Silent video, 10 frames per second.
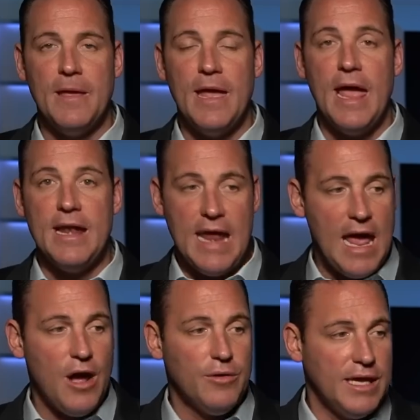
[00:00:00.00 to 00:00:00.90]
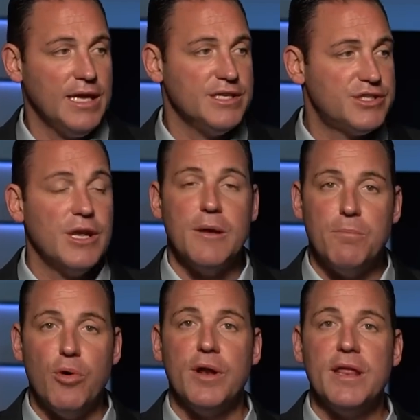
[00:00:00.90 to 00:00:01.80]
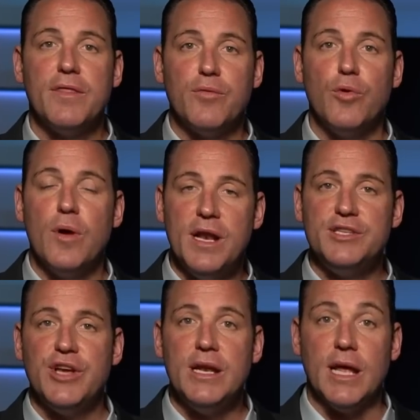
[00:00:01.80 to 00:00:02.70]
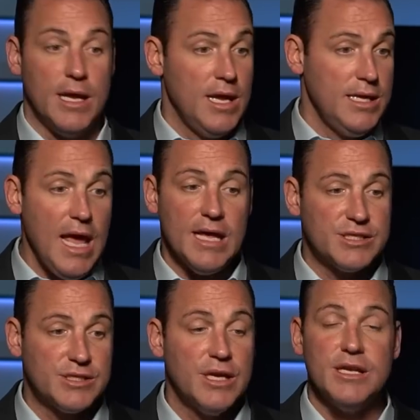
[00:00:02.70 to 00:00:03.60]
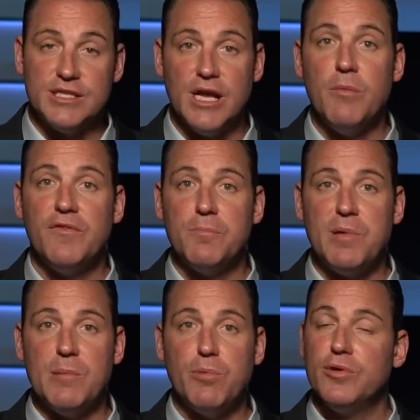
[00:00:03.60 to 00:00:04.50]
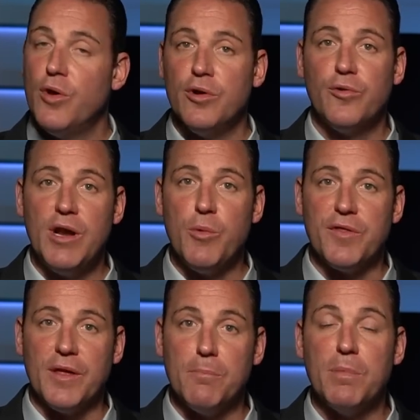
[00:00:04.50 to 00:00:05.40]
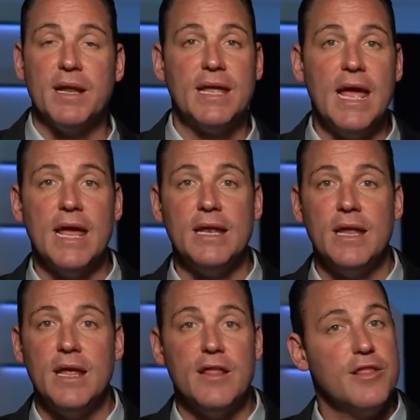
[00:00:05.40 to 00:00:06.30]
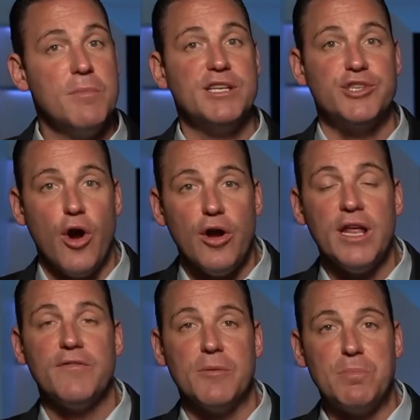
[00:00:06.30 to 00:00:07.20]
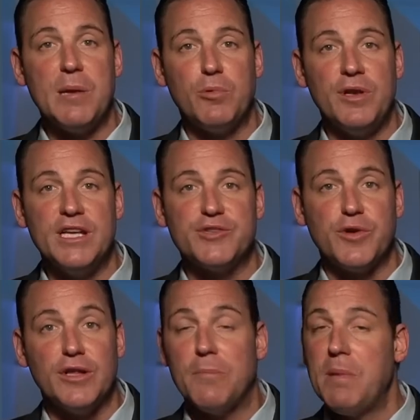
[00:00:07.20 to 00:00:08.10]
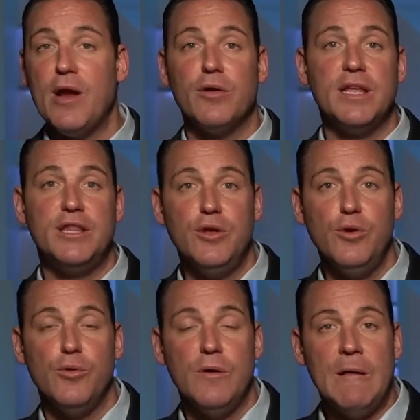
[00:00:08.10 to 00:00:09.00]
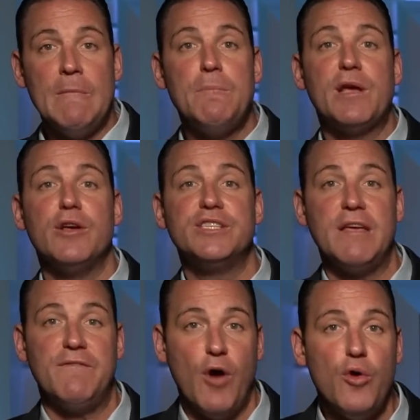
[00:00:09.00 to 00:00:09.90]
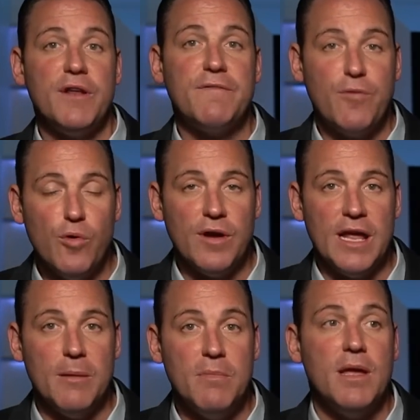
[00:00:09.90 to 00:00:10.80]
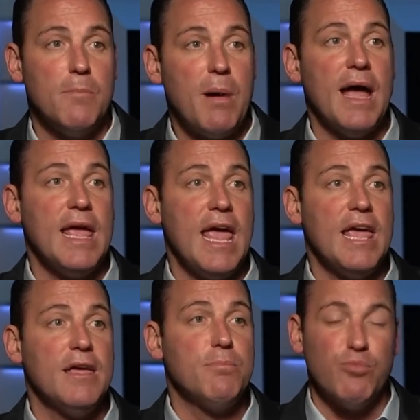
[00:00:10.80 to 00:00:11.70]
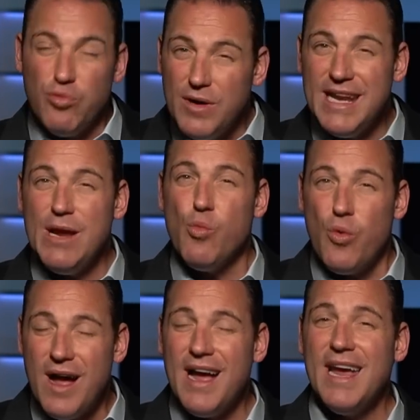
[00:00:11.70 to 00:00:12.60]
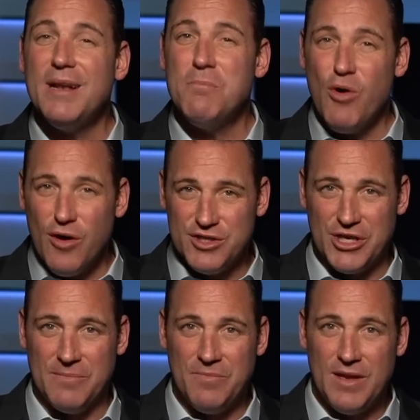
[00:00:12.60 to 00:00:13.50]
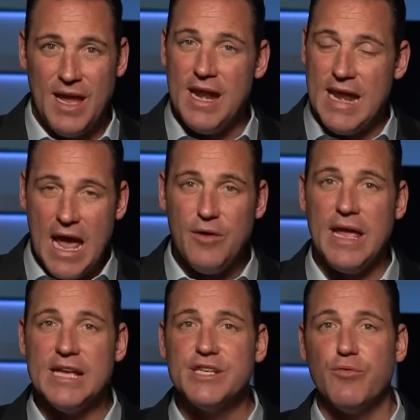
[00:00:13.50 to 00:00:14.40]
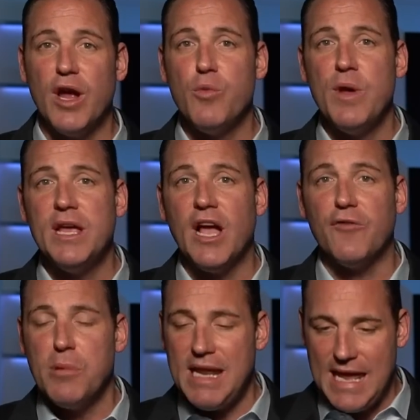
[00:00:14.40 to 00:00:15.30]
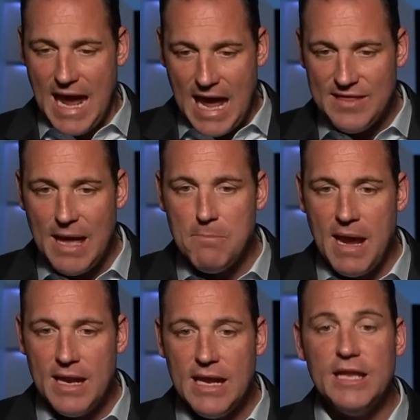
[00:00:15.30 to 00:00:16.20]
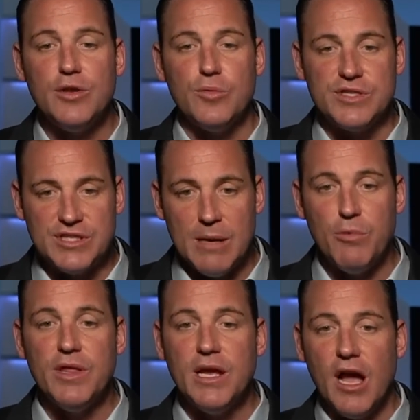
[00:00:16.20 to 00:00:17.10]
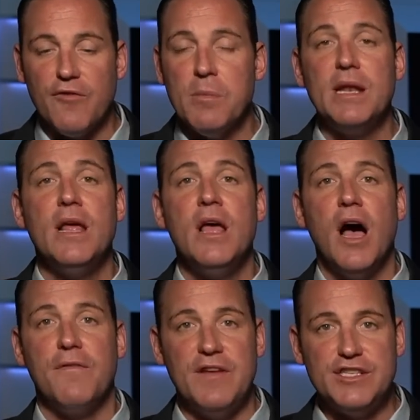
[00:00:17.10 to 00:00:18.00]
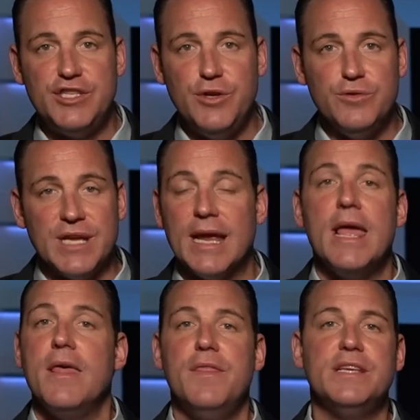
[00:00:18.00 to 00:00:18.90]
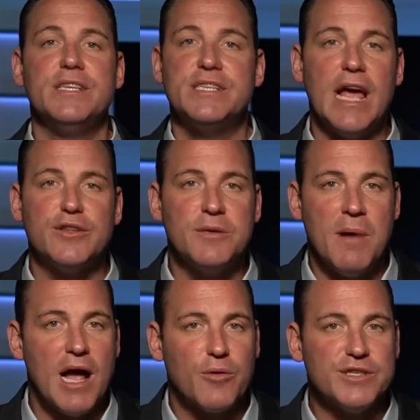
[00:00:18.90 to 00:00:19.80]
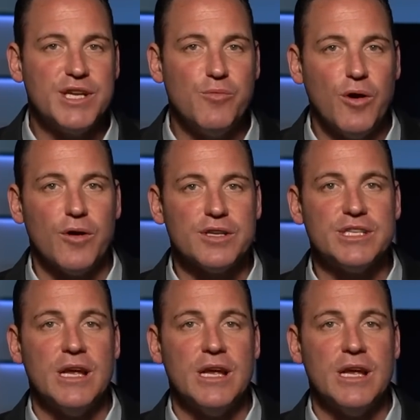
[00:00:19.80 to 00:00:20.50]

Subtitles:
And now he is putting through an agenda. Yes, some of the people don't agree with it. But again, the majority of the people in Israel apparently do, because they voted for him by a pretty wide margin. And now he has a right-wing government. He had that mandate to assemble the government of his choosing. This is how democracy works.